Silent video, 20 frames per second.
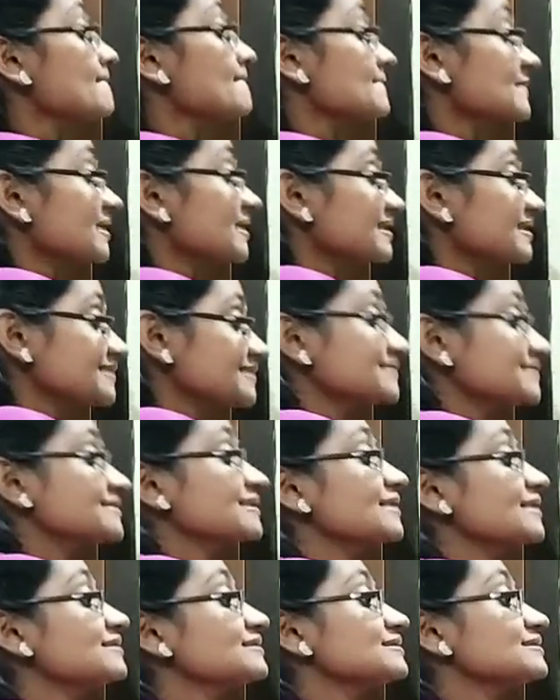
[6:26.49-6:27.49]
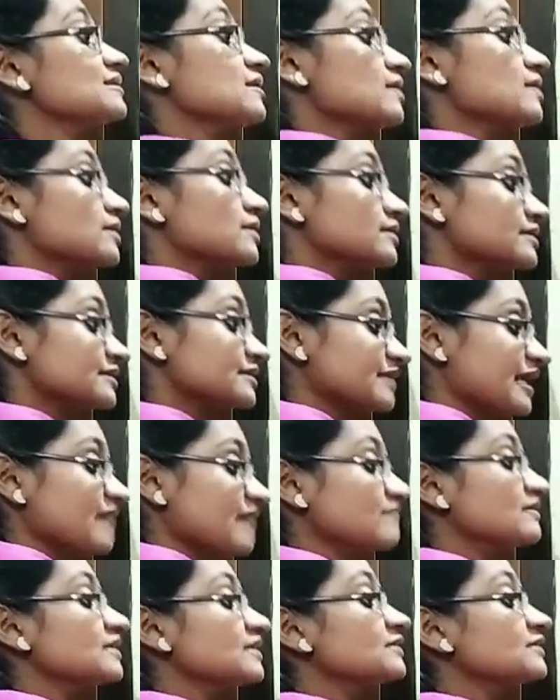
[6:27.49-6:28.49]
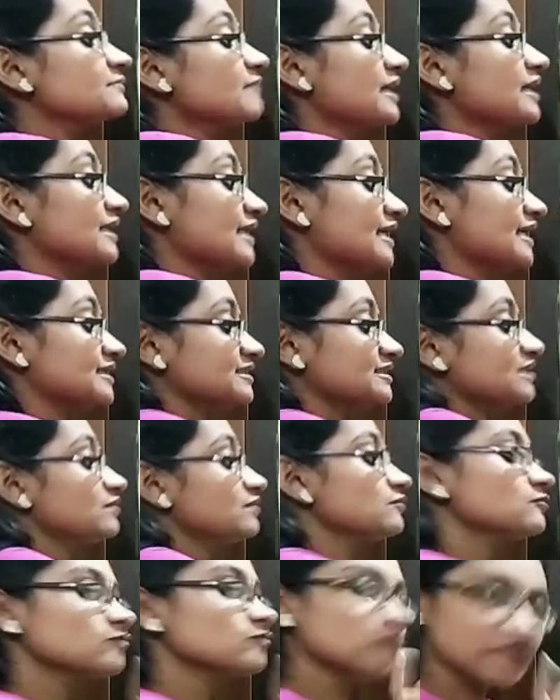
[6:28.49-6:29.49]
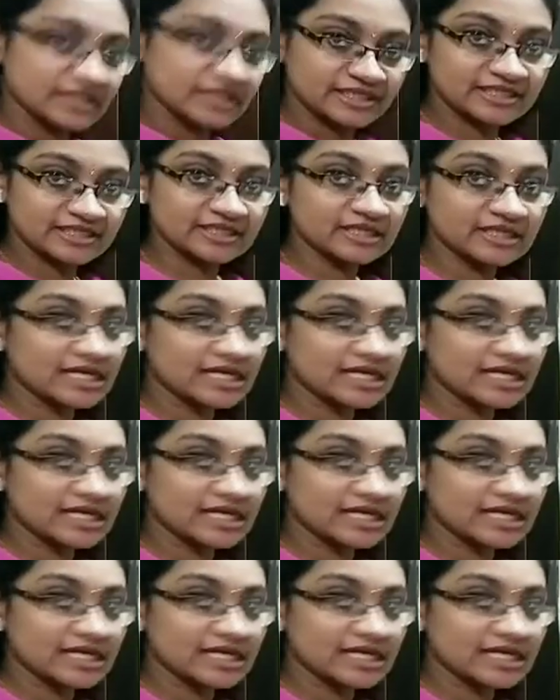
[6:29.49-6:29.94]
the distance travelled by light in 1 year,